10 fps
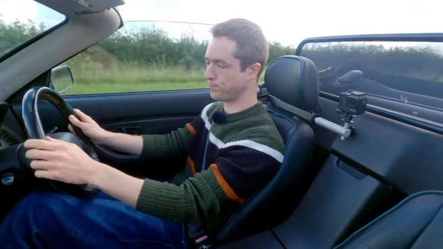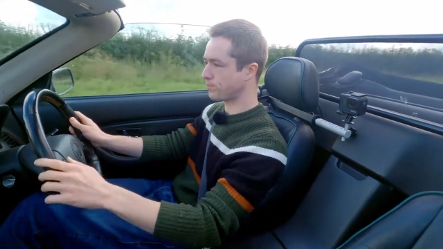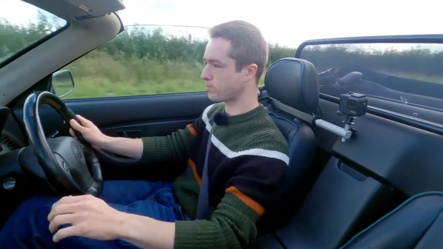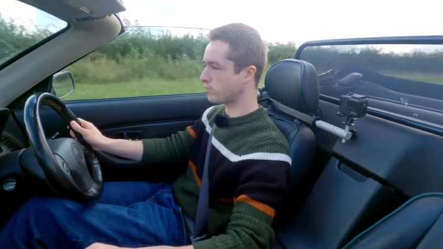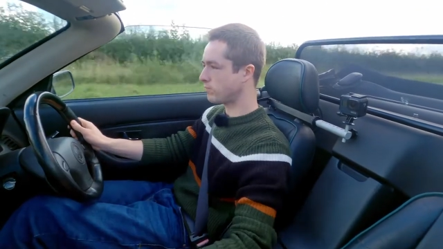
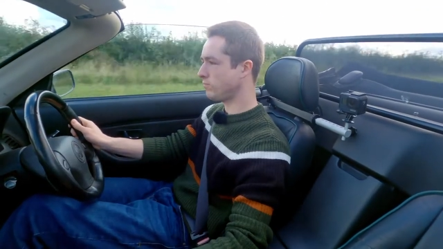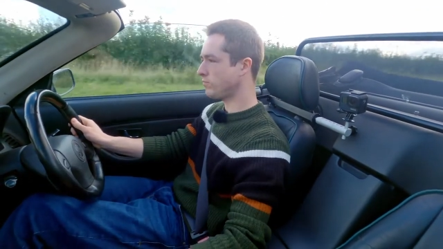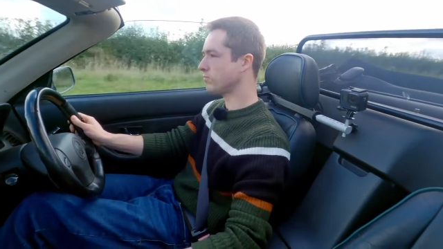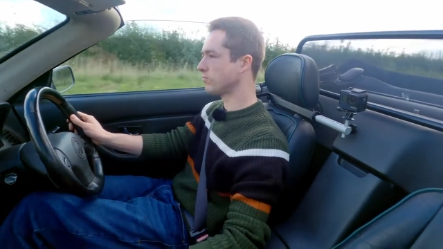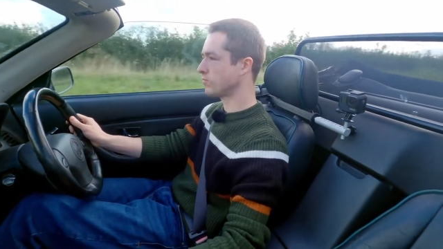
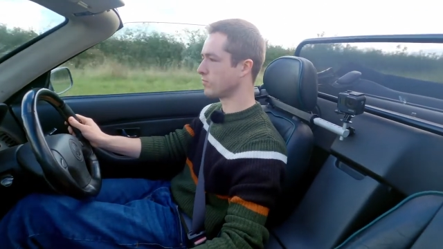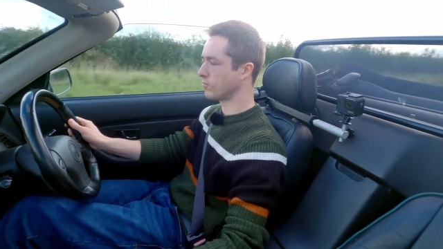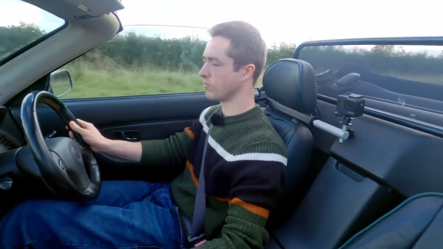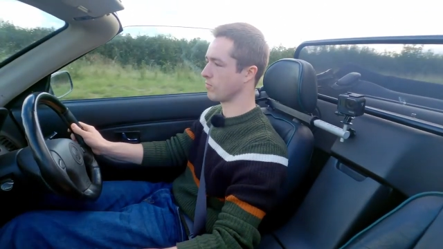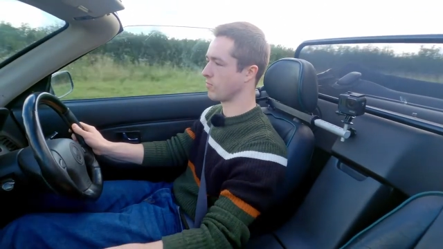
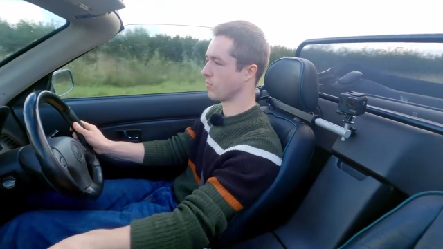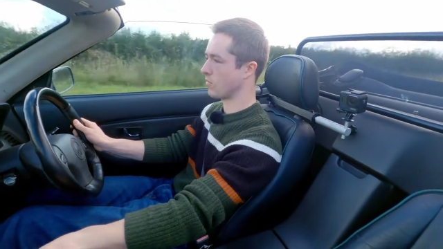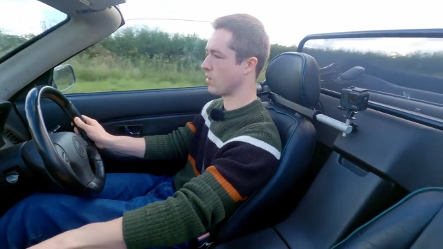[no speech]